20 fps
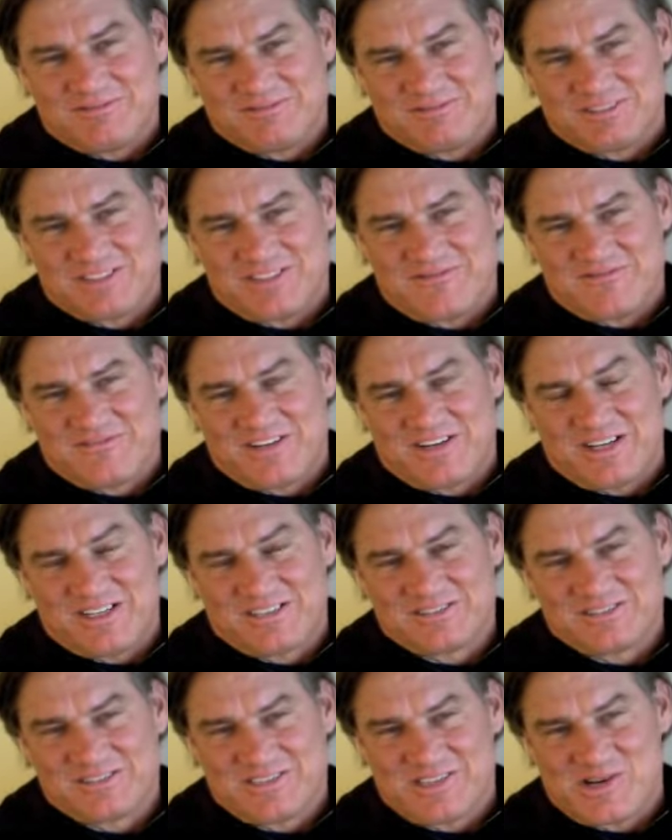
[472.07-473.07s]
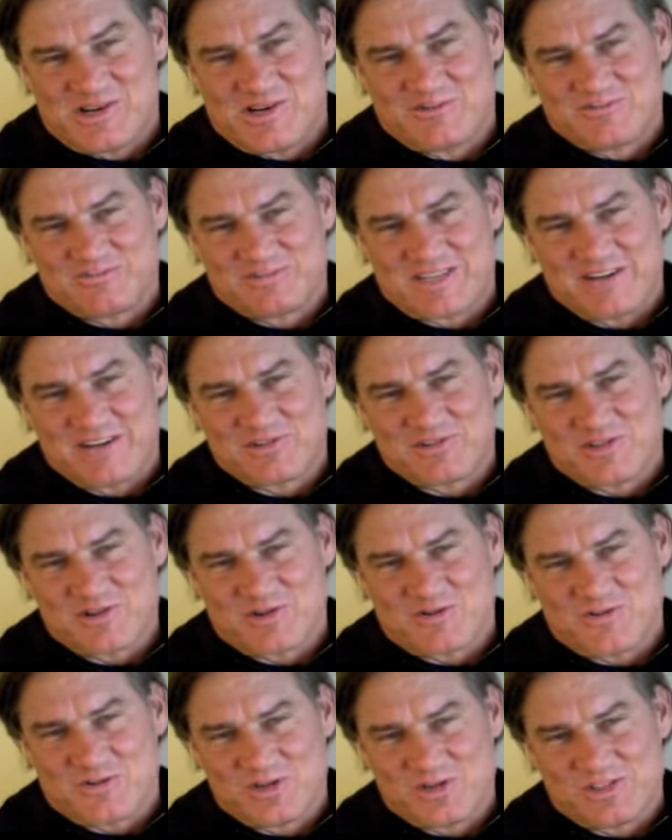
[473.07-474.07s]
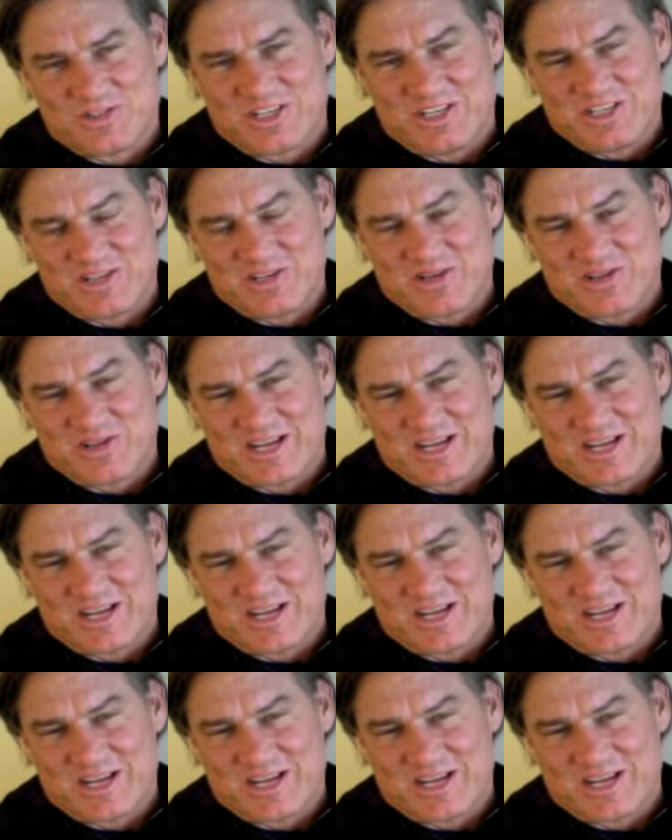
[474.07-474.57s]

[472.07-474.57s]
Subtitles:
If, you know, after the quarantine and all